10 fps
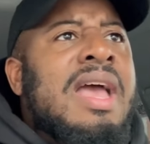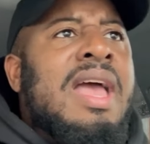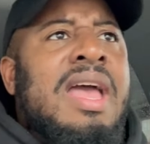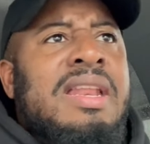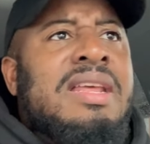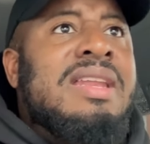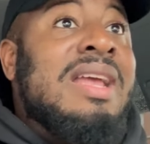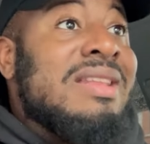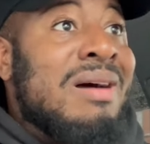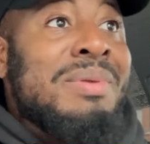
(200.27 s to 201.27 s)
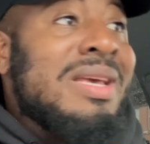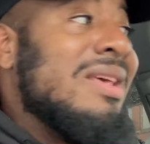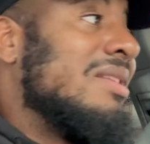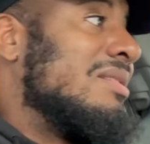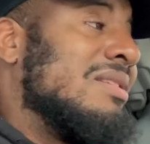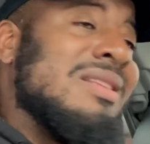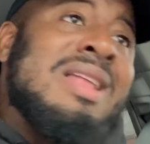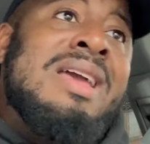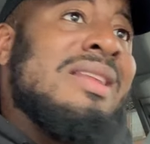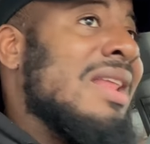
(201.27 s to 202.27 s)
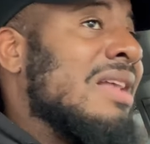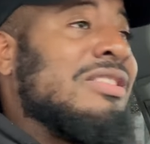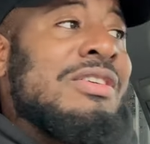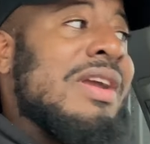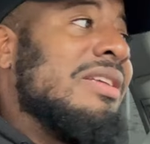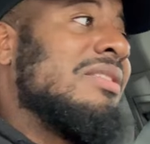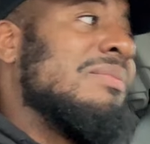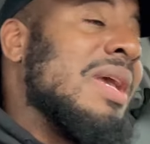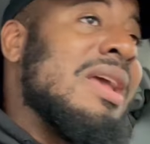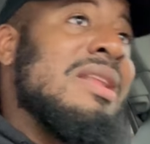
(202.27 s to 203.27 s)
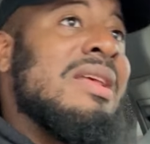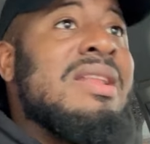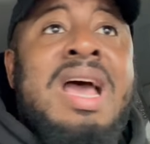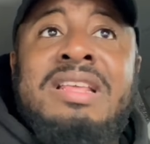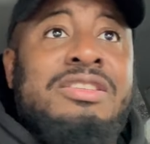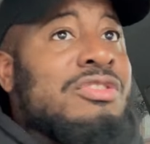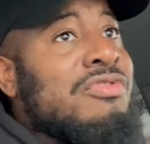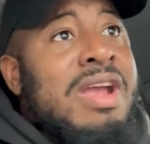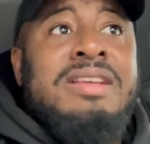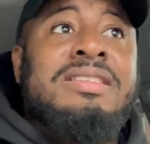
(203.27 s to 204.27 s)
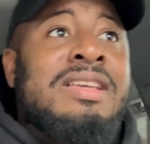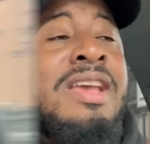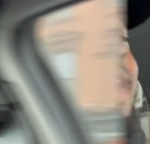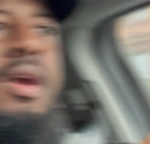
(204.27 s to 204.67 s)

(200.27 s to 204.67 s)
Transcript: And they're doubling it. Like, that's crazy, man. That is crazy.